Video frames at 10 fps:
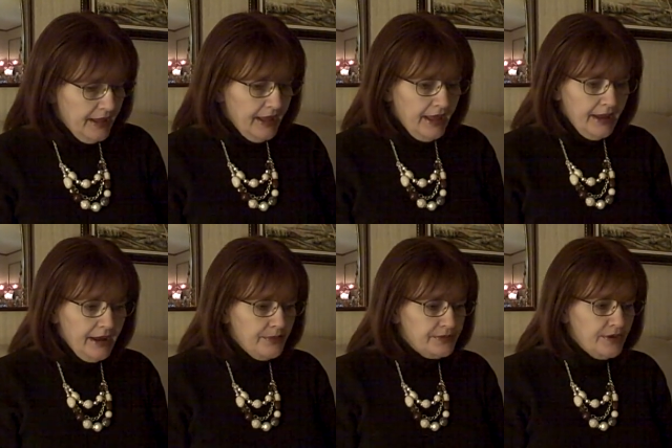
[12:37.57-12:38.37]

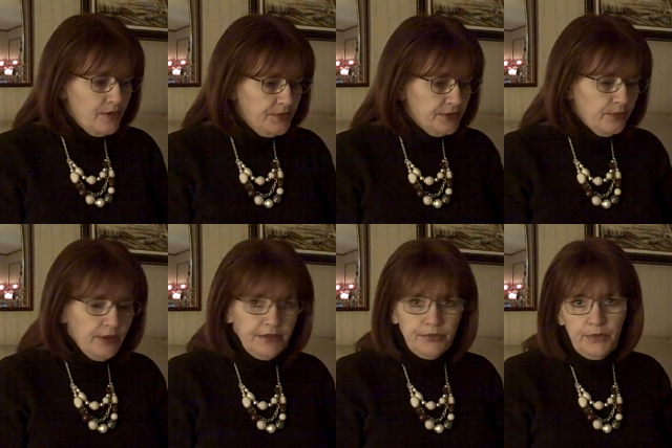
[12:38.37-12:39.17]
And I was hoping the
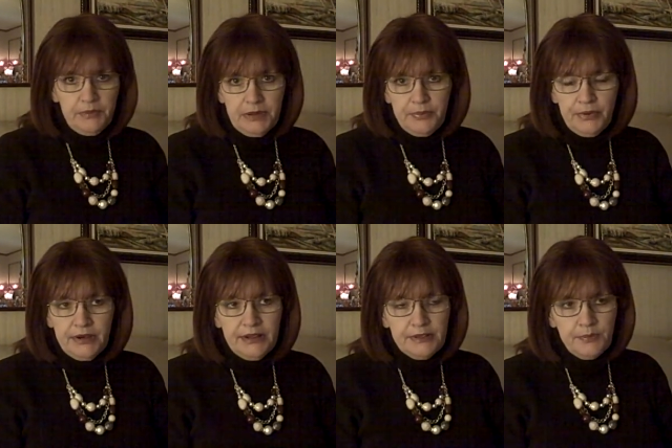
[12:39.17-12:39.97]
weather would be
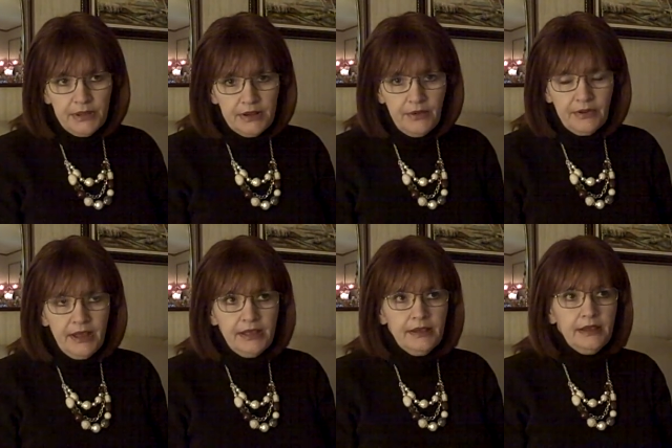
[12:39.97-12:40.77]
pretty. It's been
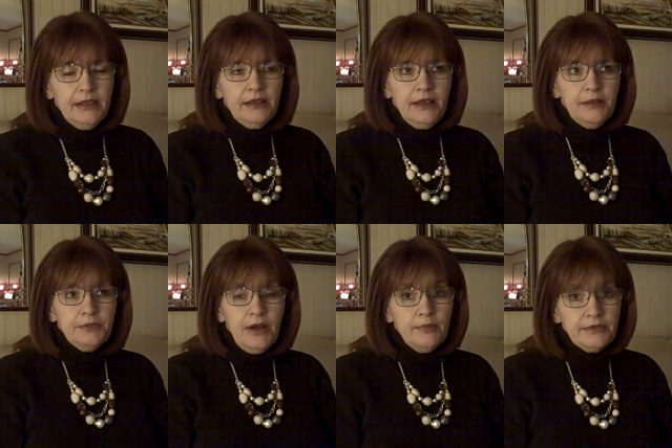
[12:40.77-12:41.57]
okay. It, it got
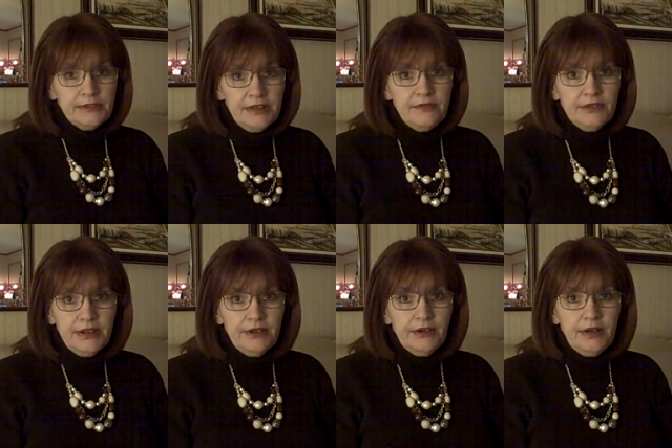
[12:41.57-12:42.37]
up to almost 70
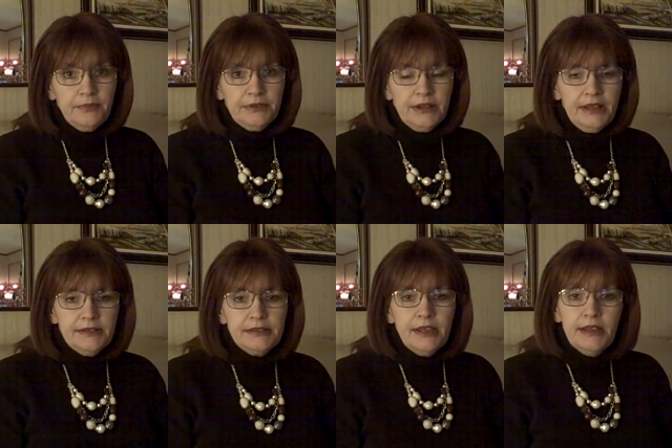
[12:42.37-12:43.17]
here a couple of
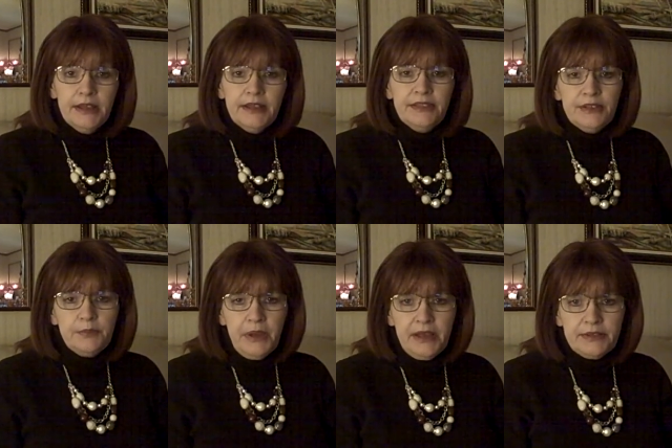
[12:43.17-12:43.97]
days this
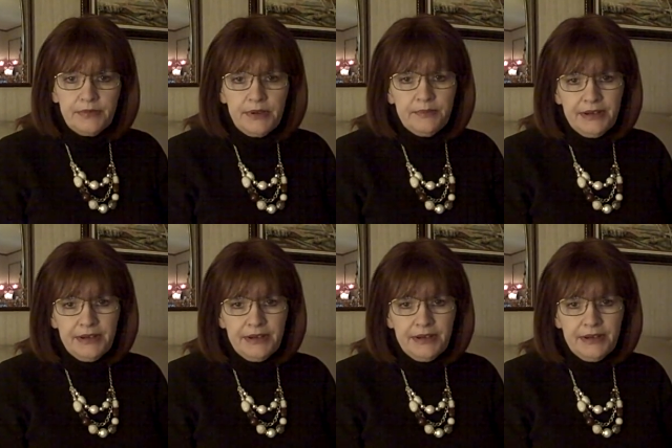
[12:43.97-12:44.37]
past week.